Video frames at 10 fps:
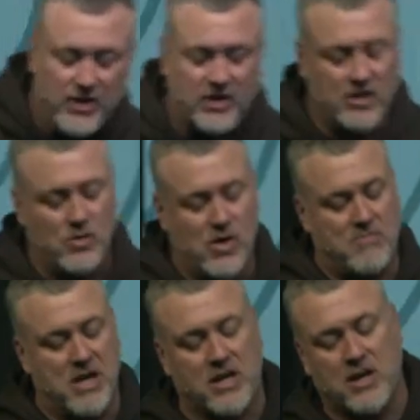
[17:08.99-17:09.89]
felt like, you know
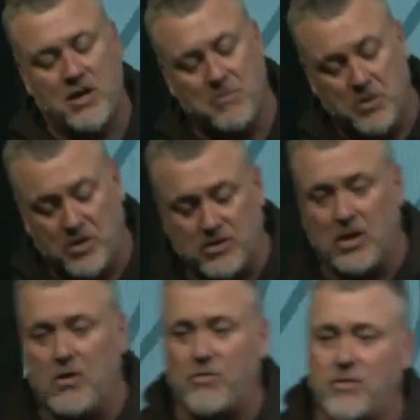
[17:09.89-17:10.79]
what, Micah, humble
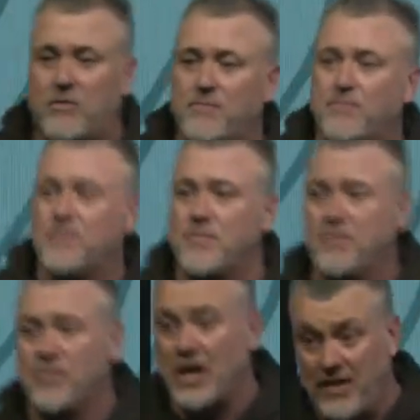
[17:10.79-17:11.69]
yourself.
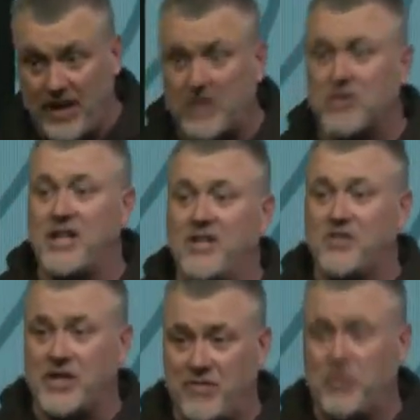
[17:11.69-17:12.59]
I've actually had
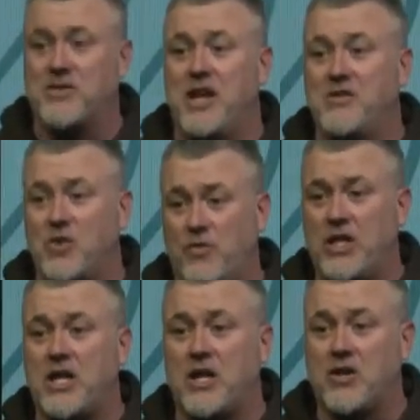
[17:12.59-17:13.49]
several times over
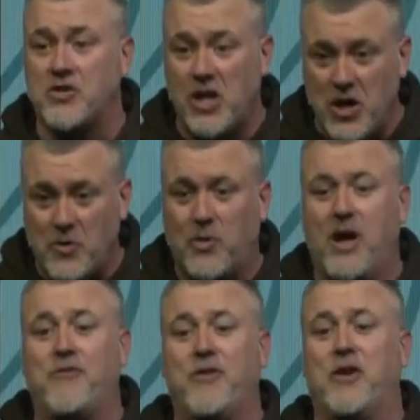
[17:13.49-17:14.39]
the years where
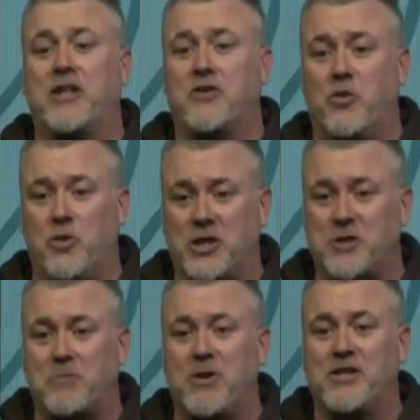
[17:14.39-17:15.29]
I felt like the Holy
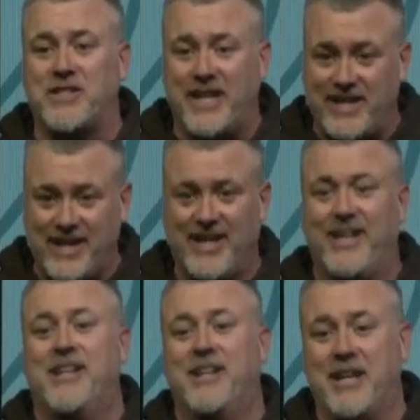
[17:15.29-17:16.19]
Spirit said,
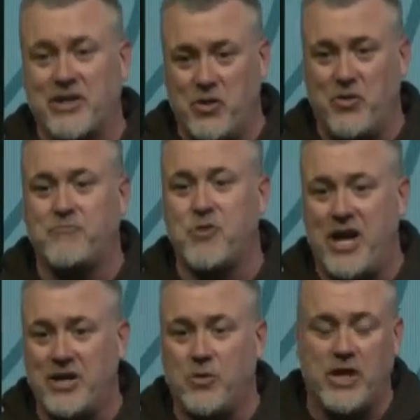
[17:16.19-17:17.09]
let go of
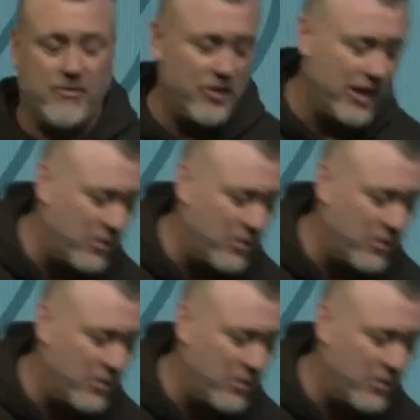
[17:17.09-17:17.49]
pride or whatever,